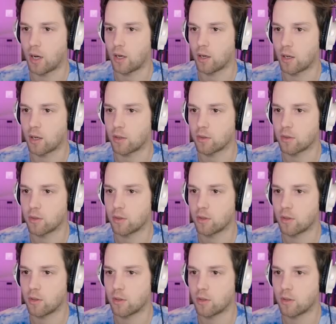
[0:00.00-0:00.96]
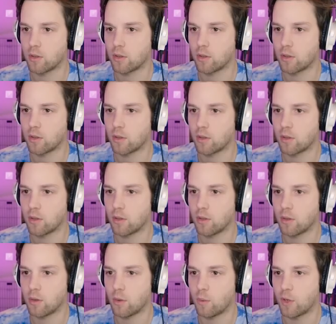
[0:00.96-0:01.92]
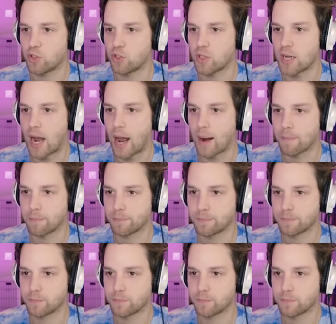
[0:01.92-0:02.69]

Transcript: Yeah, here it goes. What you got?